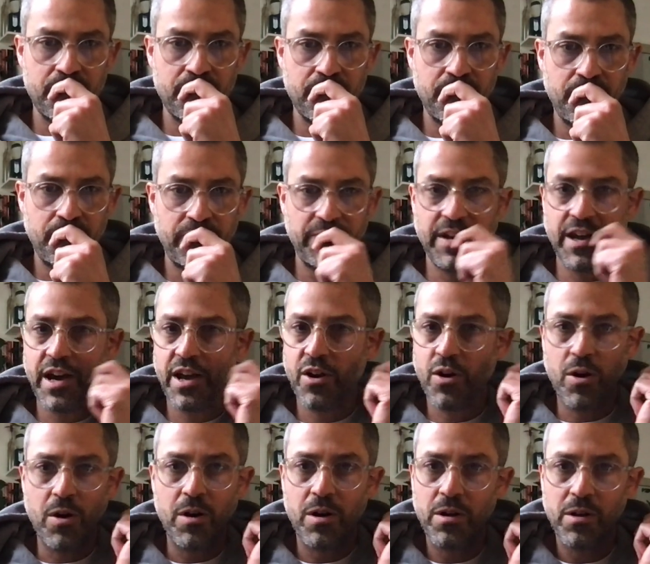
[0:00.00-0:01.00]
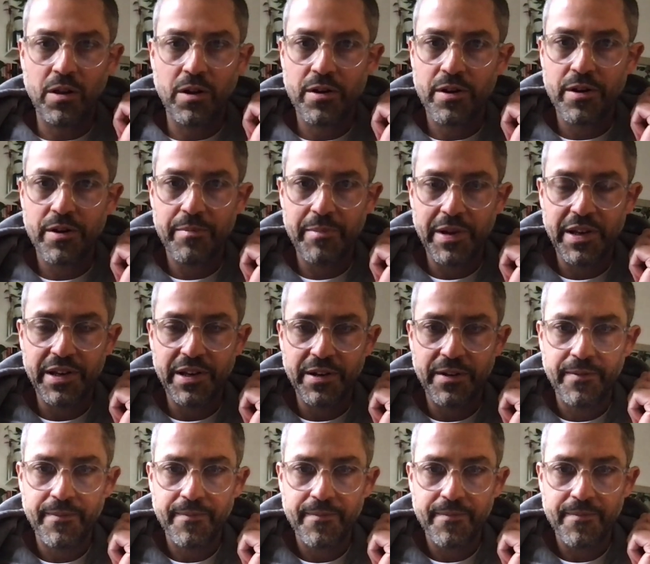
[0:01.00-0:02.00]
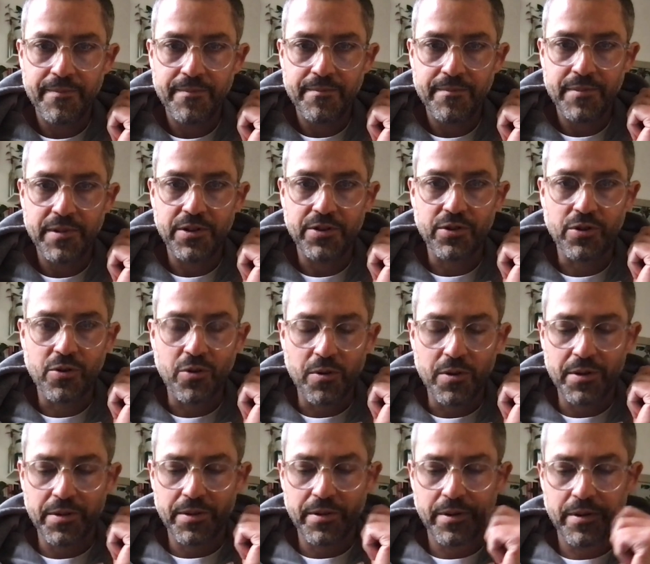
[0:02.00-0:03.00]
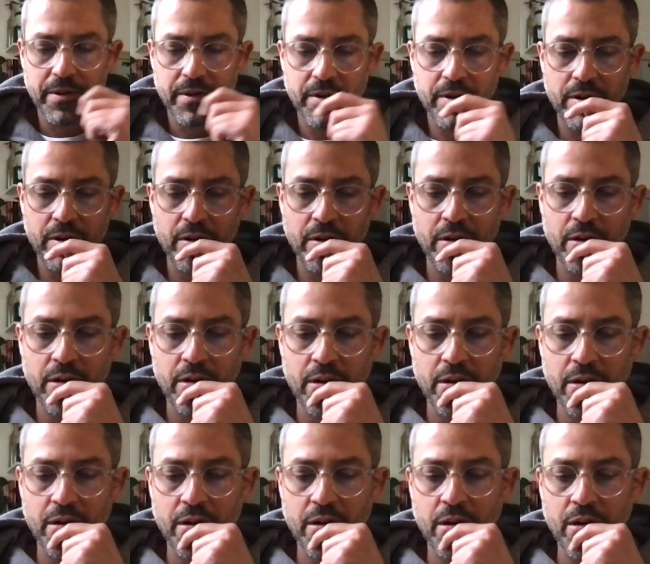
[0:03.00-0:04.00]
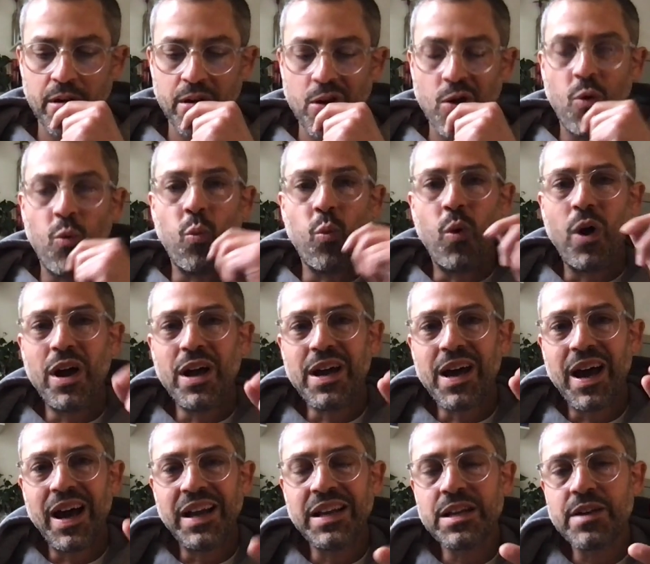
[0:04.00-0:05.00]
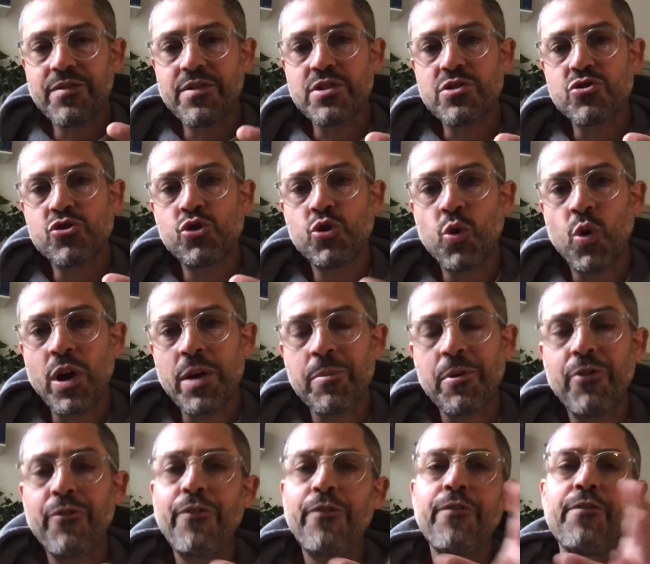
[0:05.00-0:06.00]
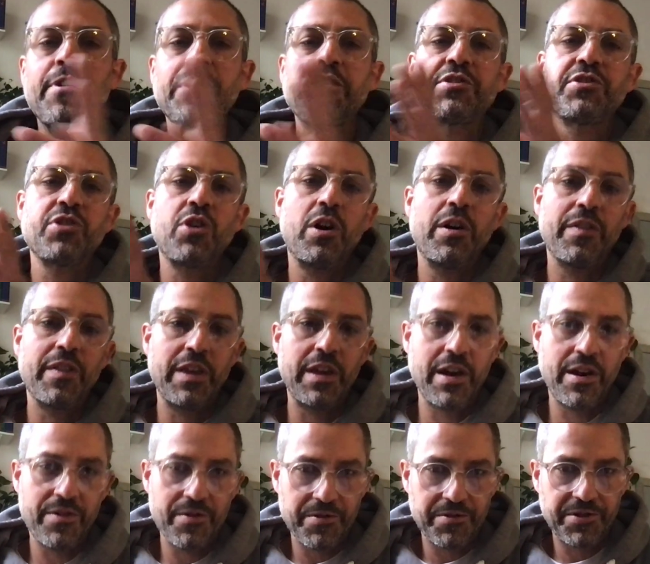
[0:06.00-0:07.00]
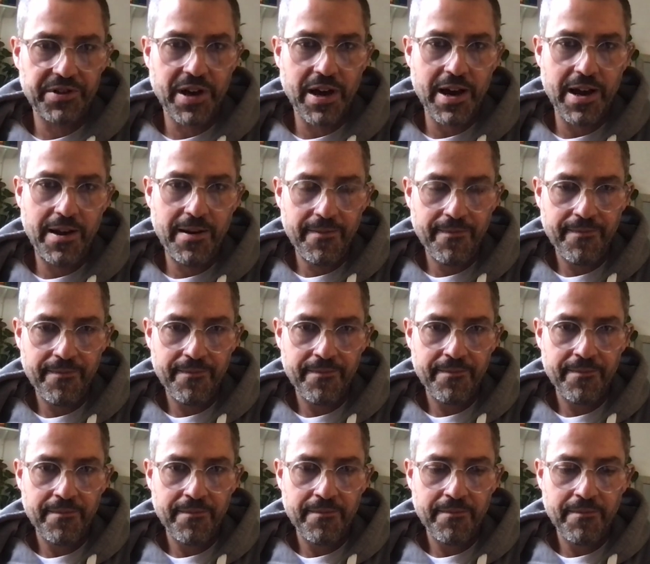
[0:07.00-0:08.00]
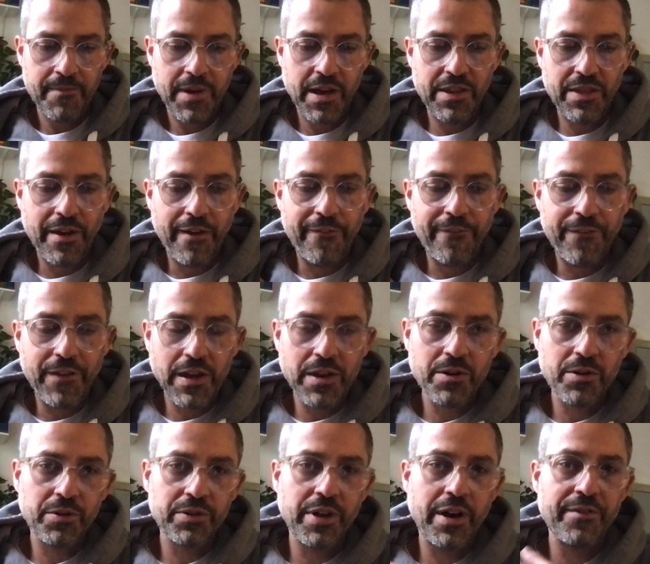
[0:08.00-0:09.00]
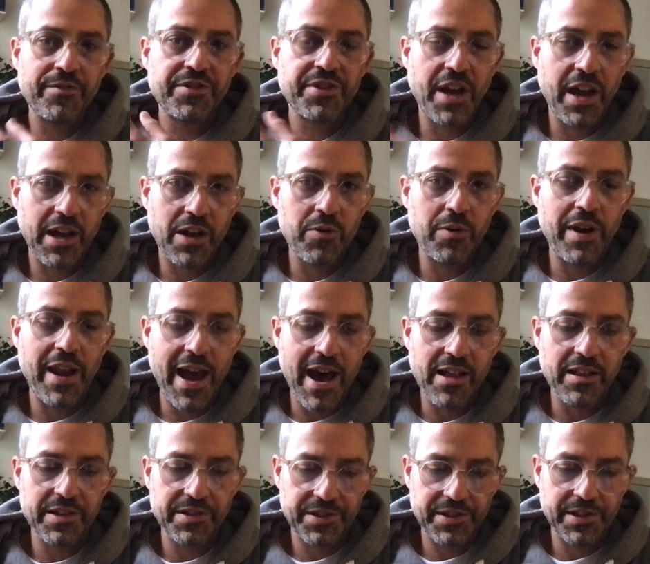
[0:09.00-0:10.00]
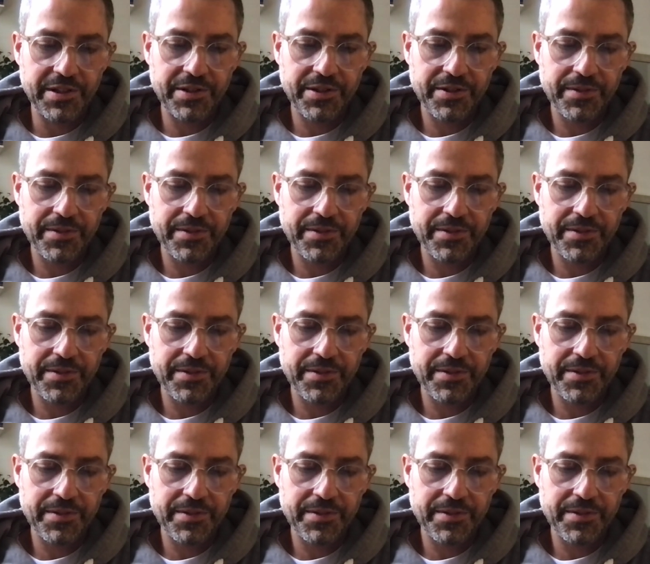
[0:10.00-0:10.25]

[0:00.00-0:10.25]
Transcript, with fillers: not all are admitted into Corinth. What kind of enjoyment fits on the other side in the field of psychoanalysis?